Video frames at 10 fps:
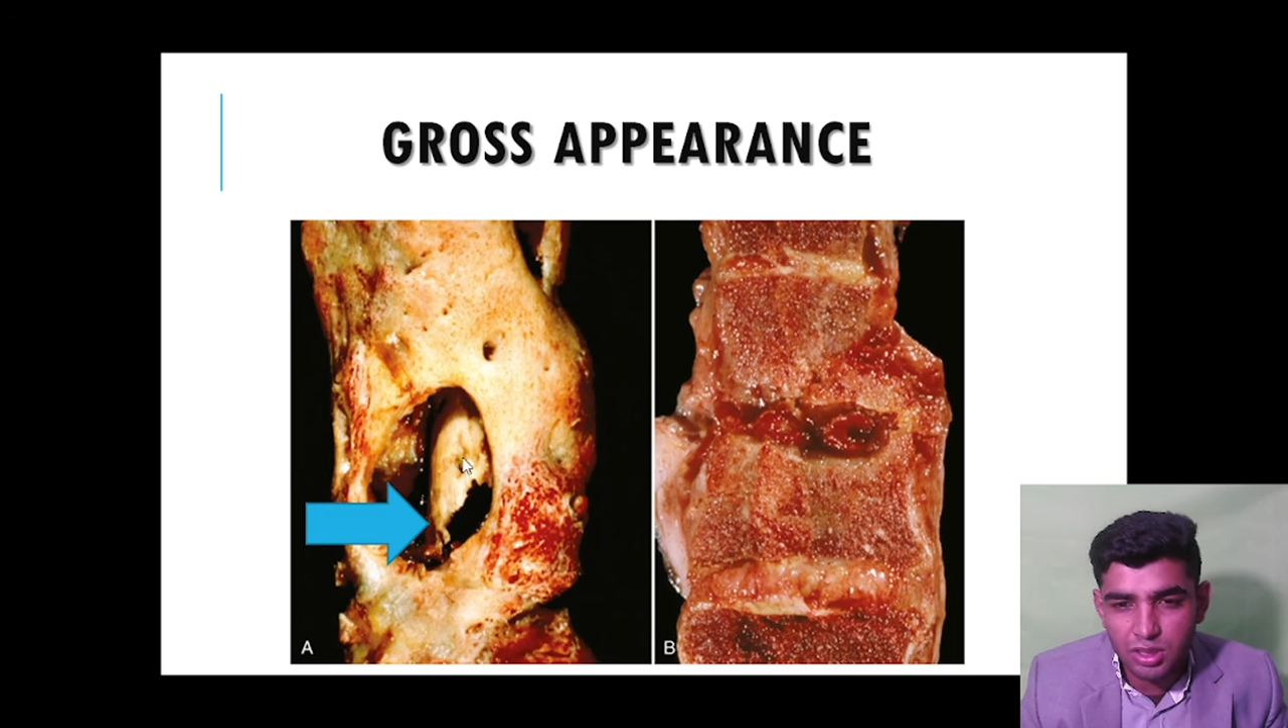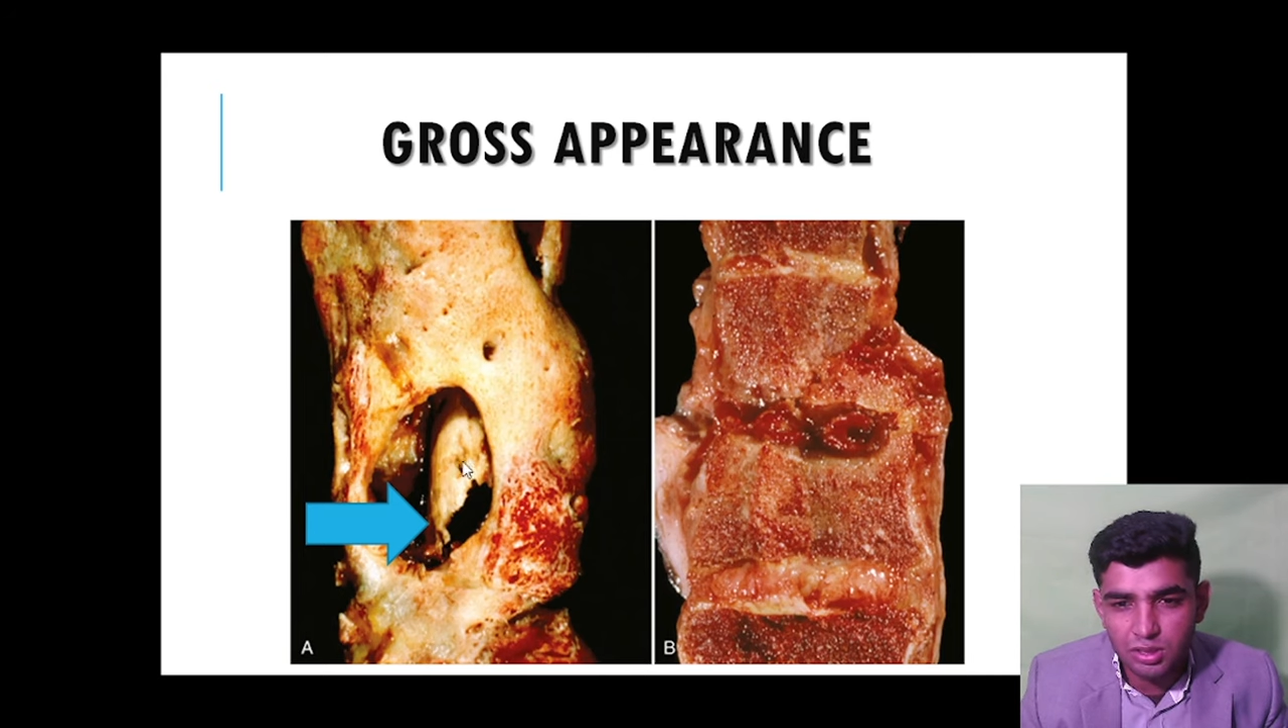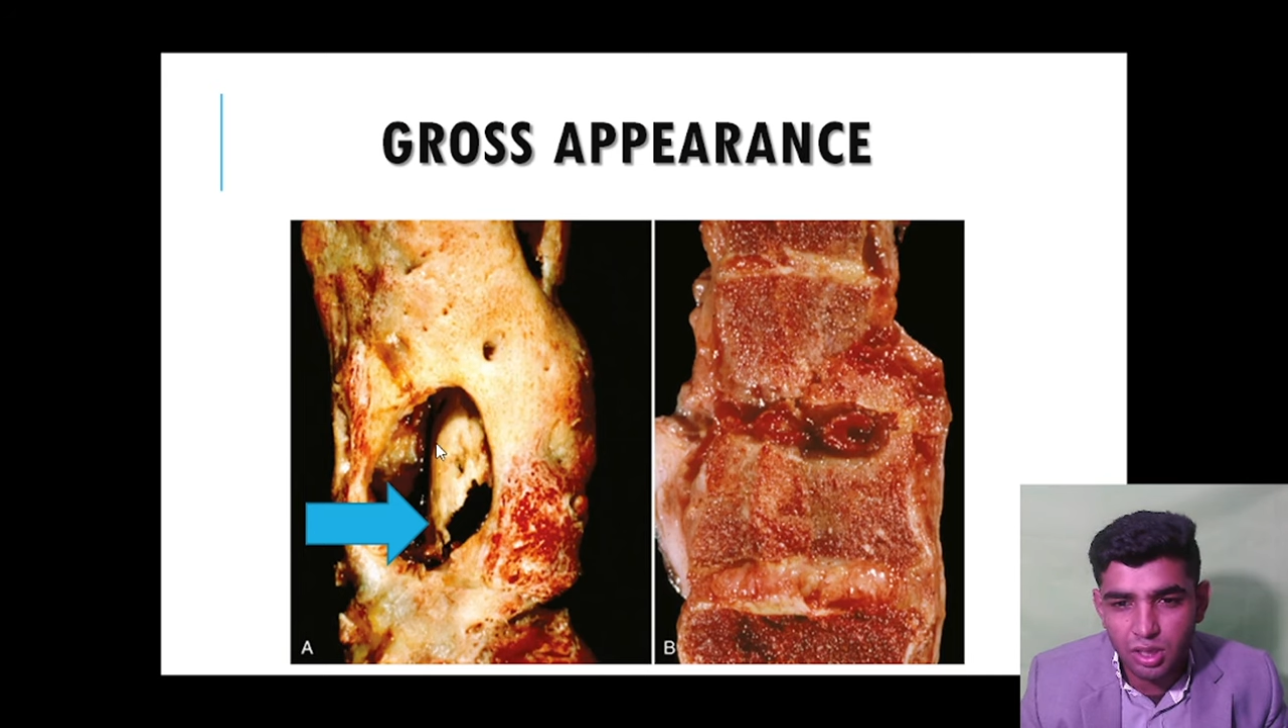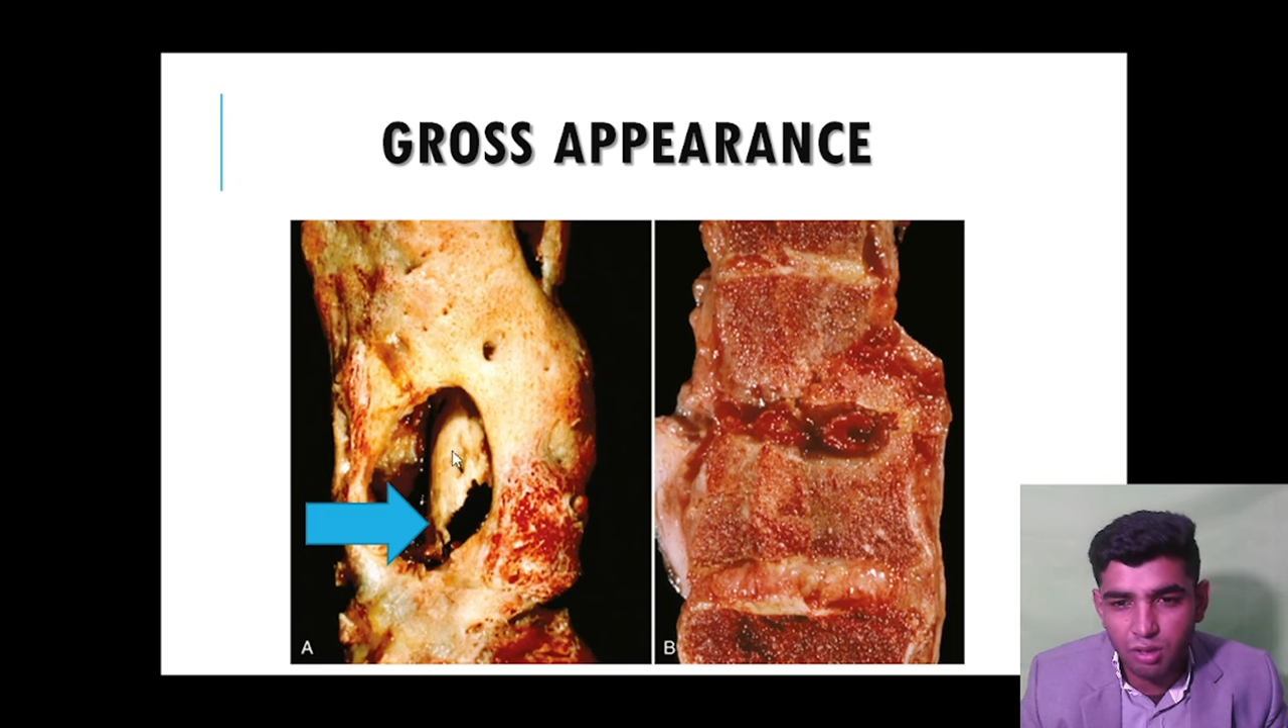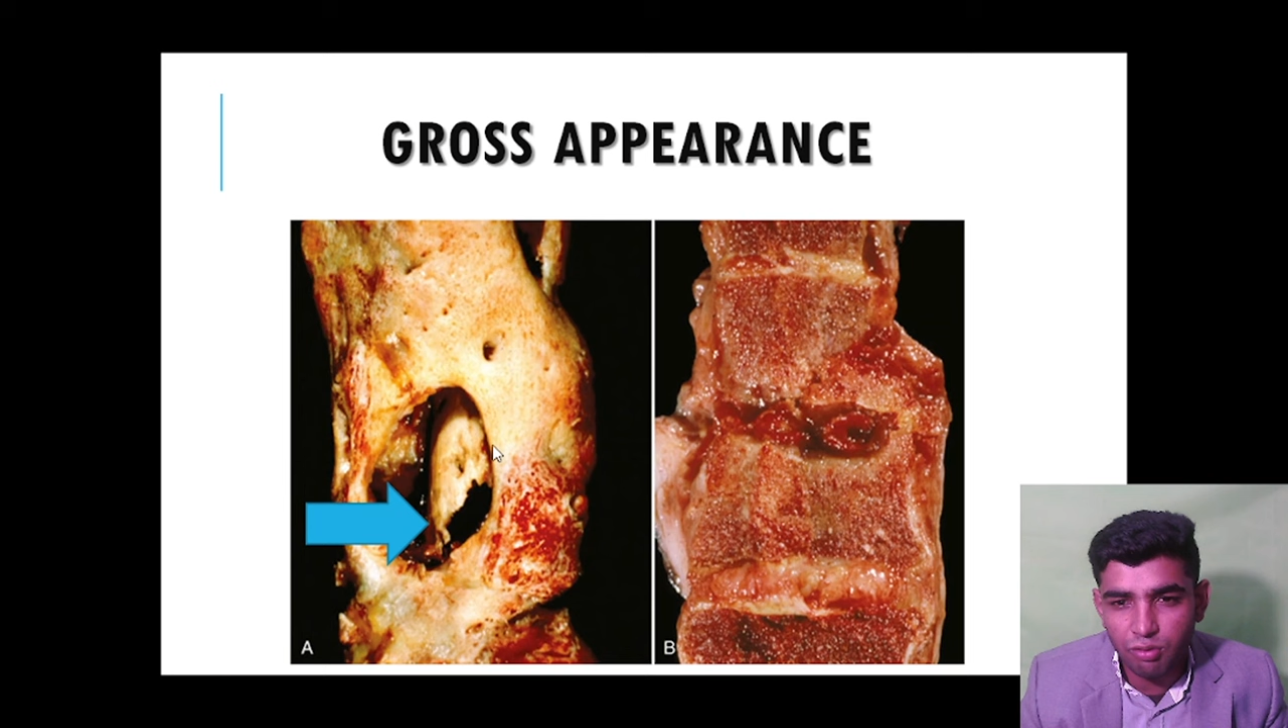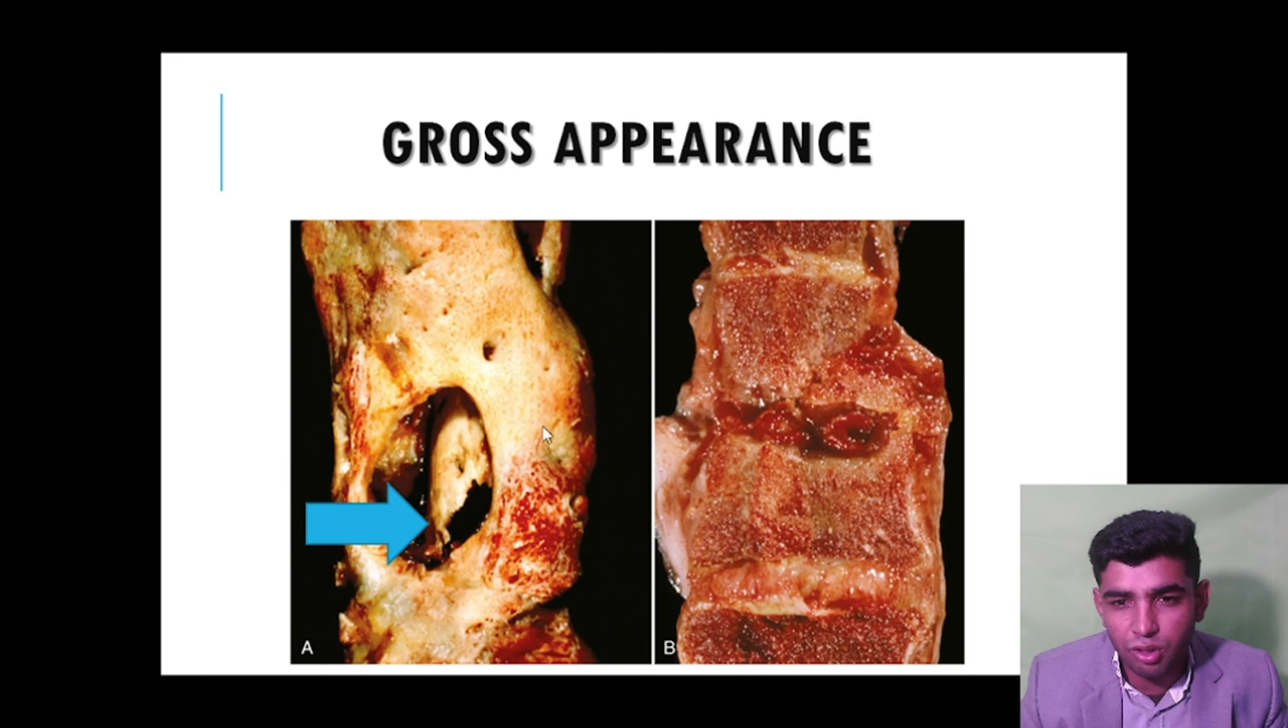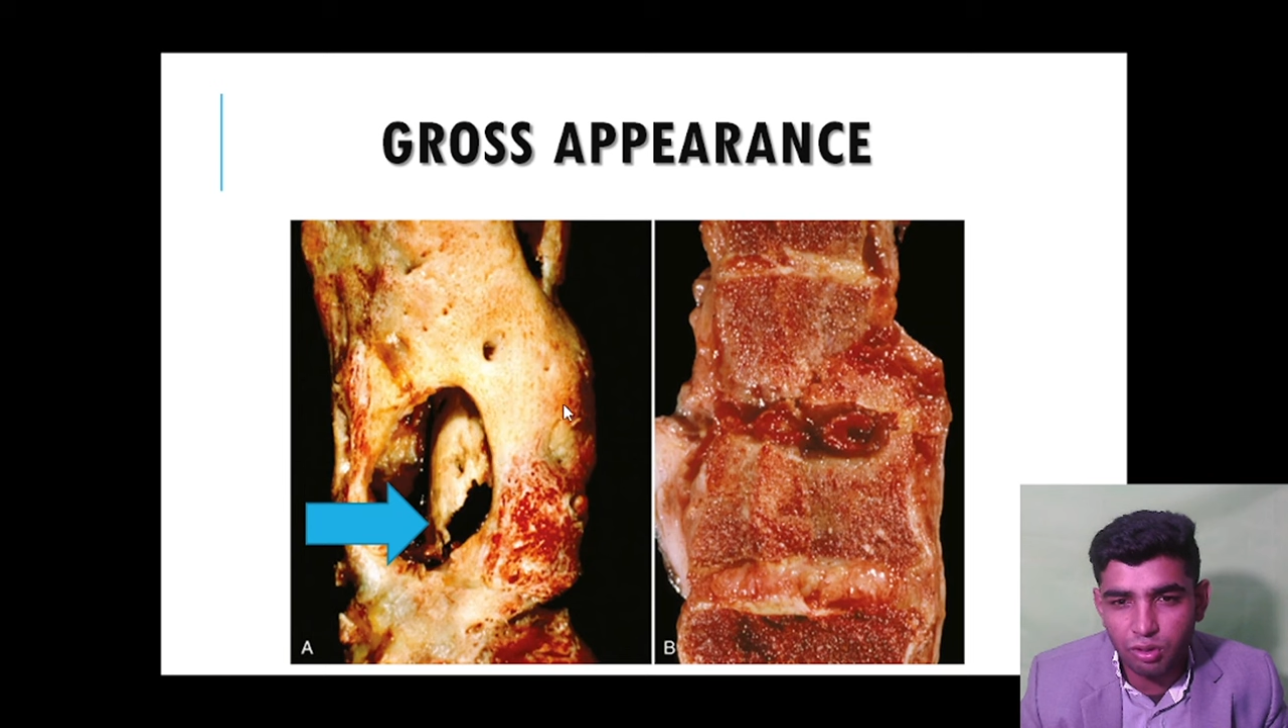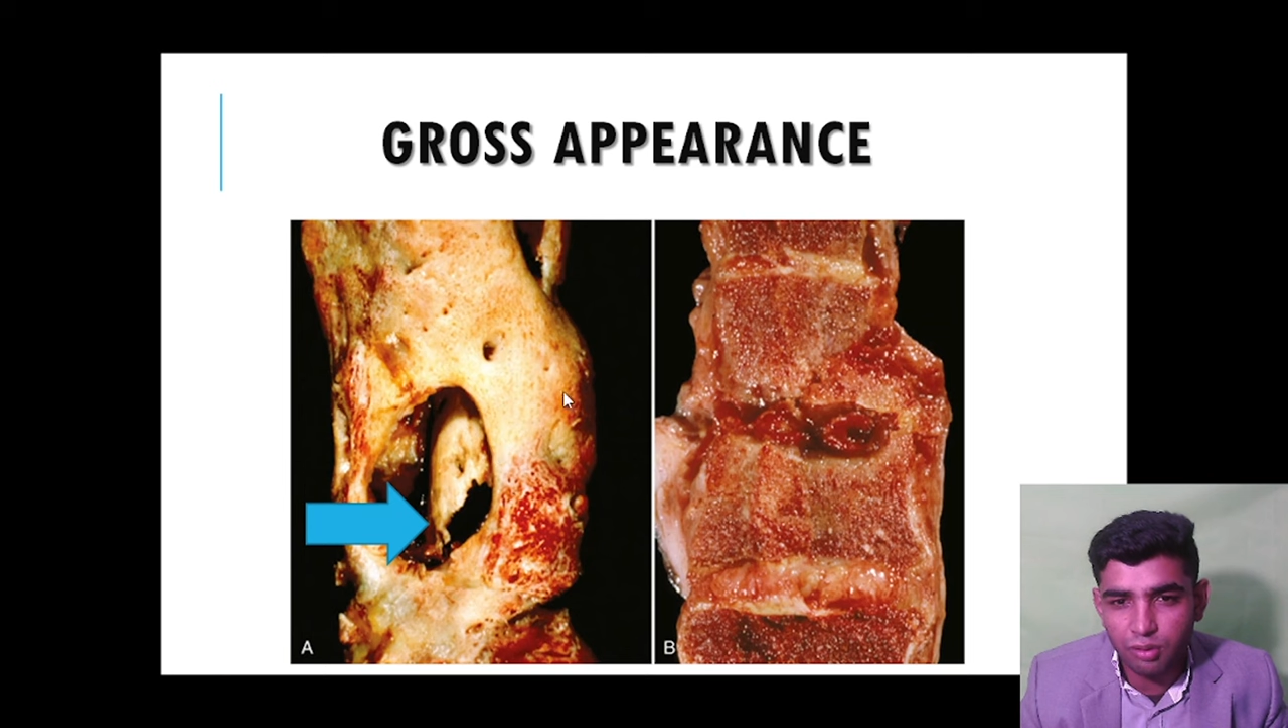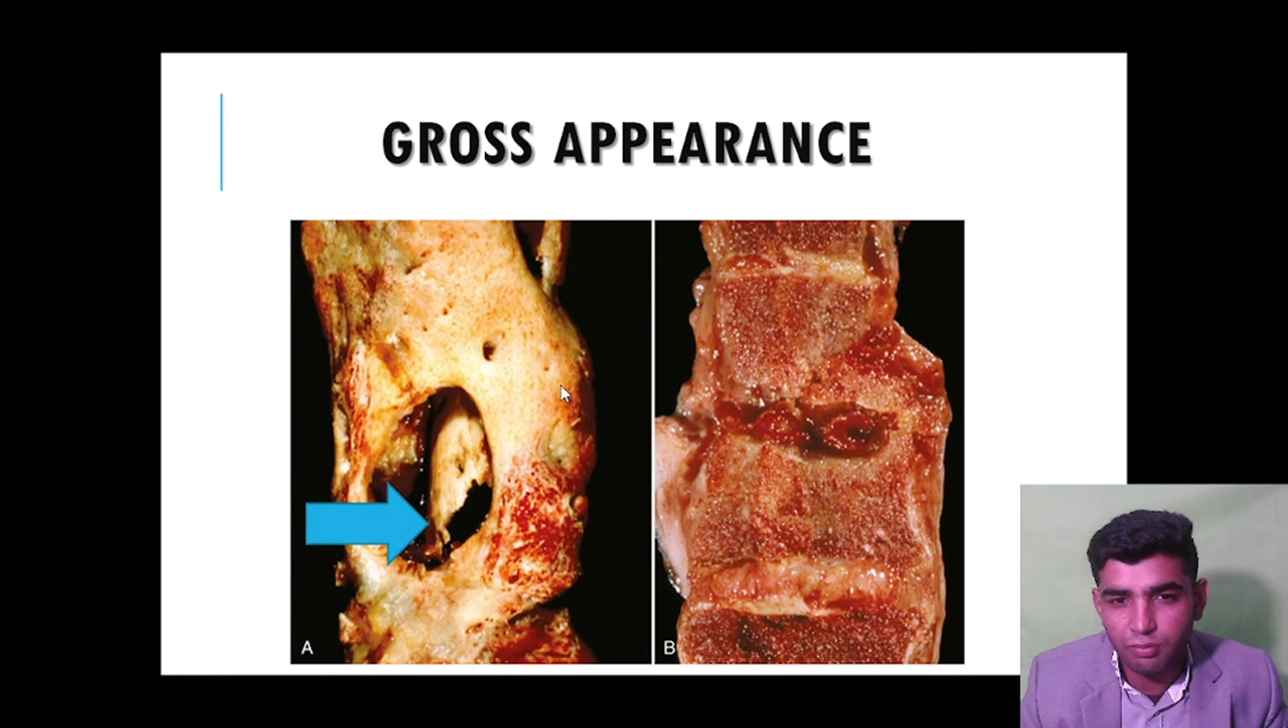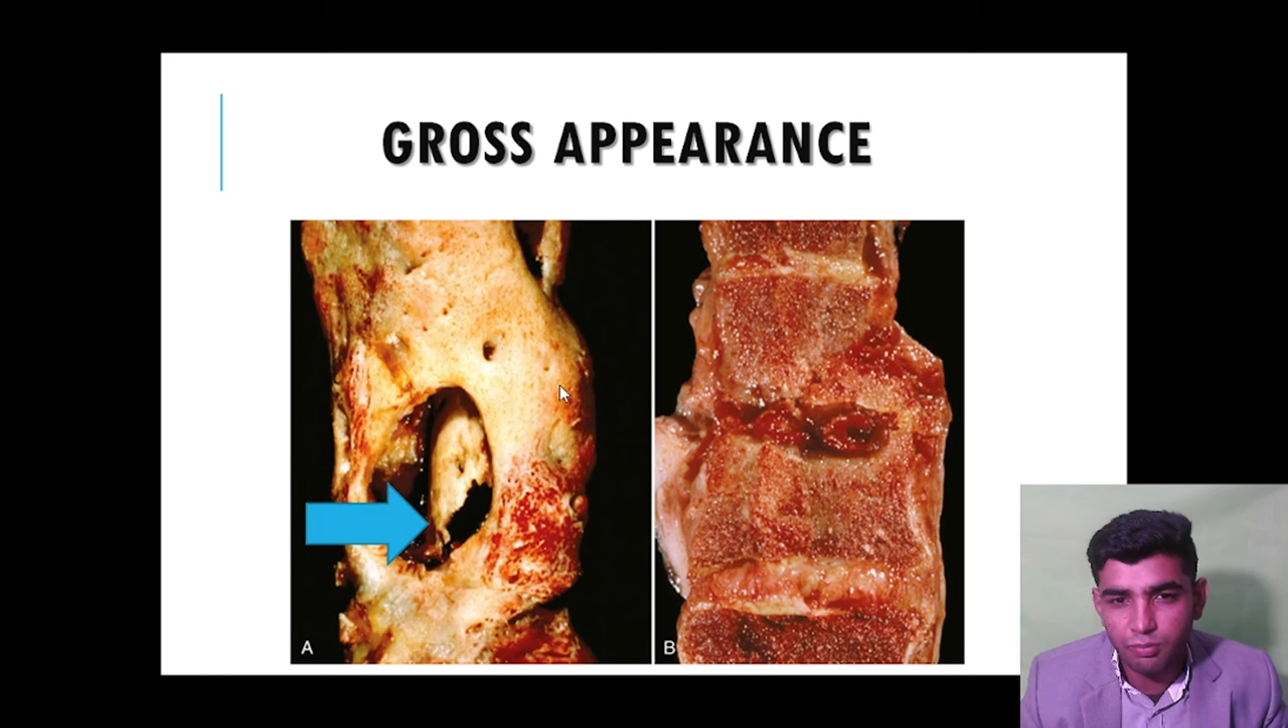is the
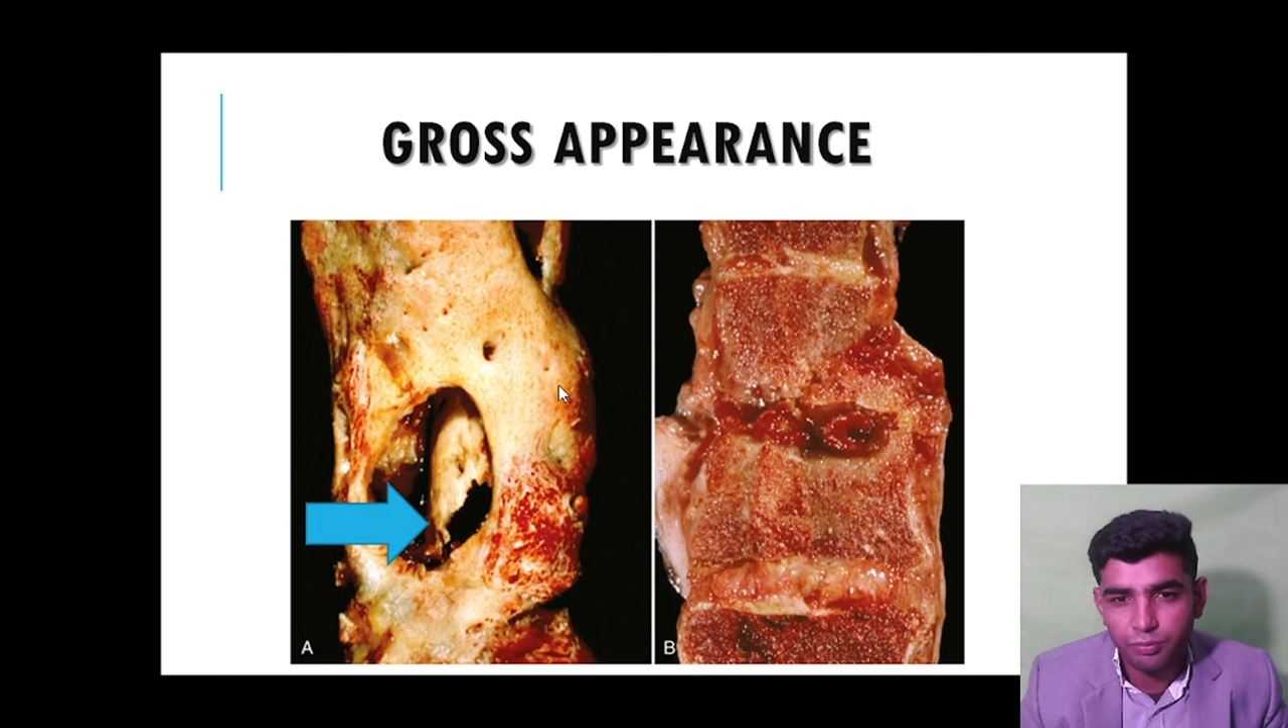involucrum.